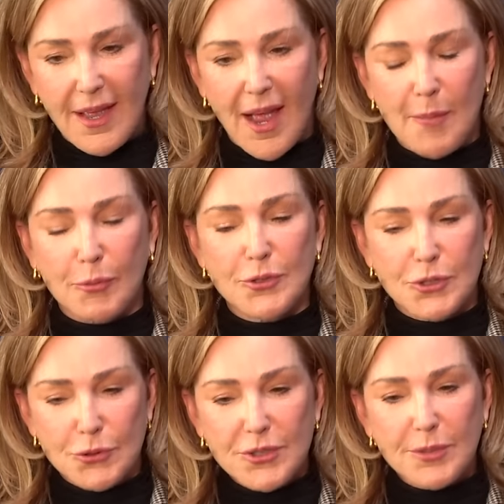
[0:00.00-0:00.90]
I
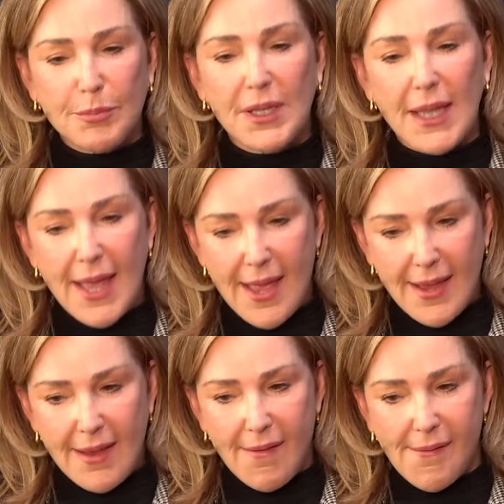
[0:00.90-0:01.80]
produced a
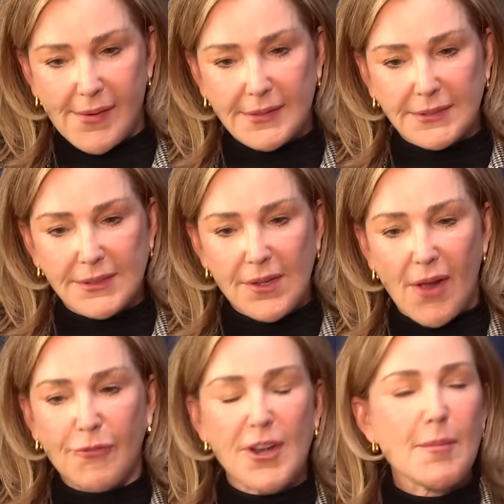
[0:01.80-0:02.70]
play a
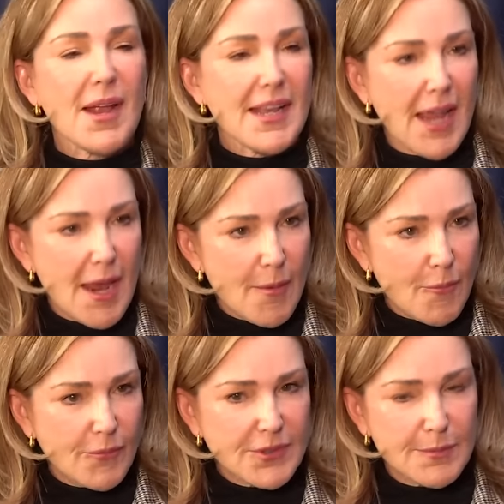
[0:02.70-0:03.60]
friend of mine
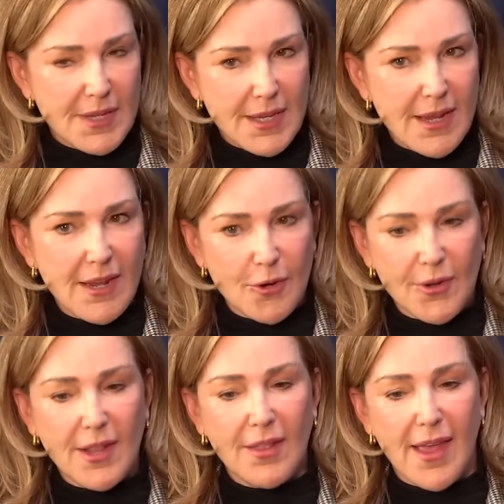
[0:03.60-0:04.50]
came to me here in
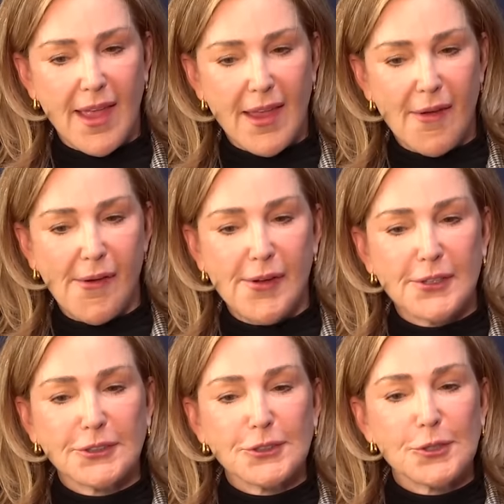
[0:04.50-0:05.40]
LA
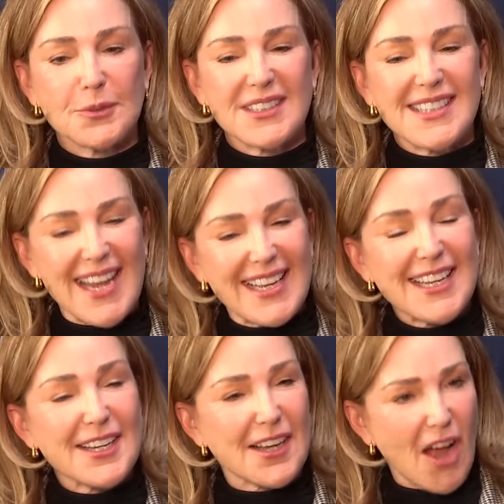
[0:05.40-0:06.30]
who was
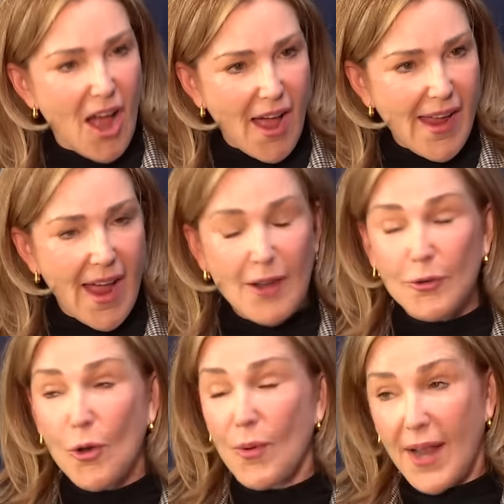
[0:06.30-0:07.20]
dating a guy. I don't
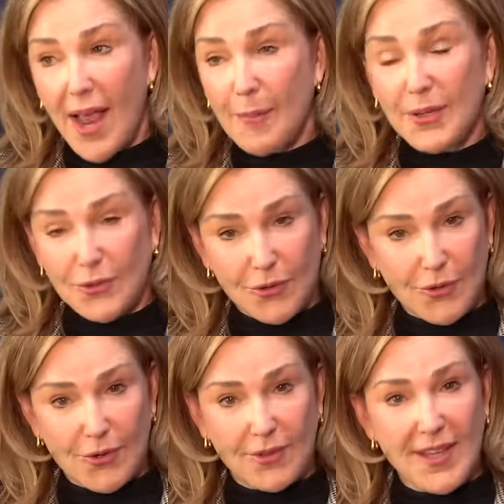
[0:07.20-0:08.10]
know what happened to
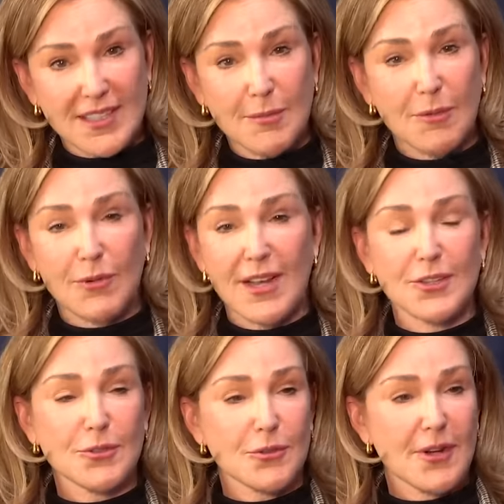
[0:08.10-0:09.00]
her. The last time I ran
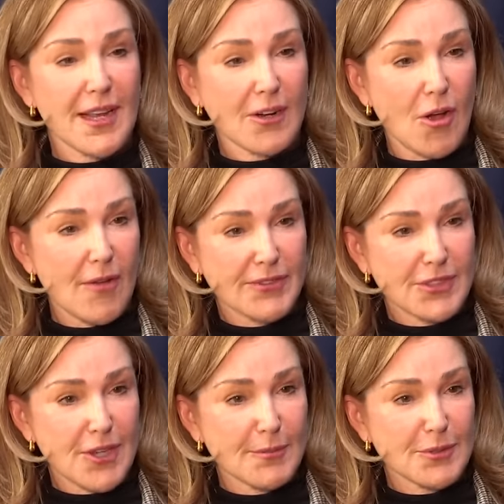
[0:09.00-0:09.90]
into her at a coffee
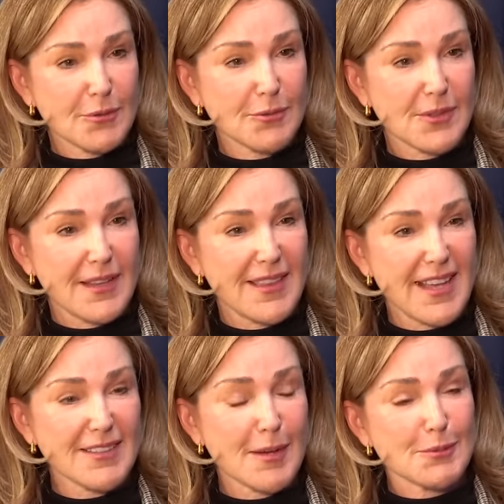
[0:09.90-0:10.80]
shop, so at
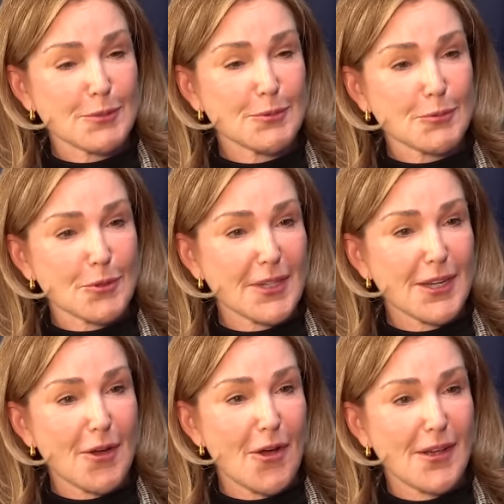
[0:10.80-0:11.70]
that time she was
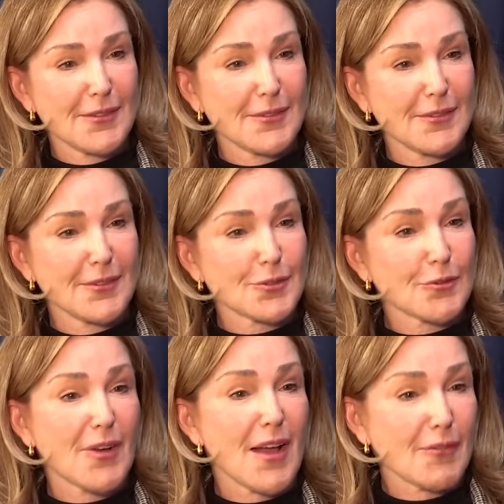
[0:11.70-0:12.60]
working on
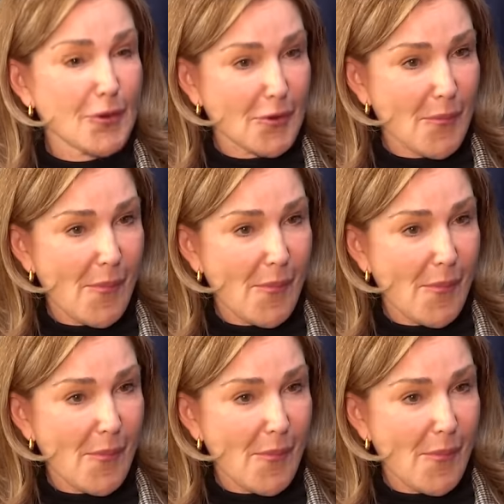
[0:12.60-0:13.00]
Survivor.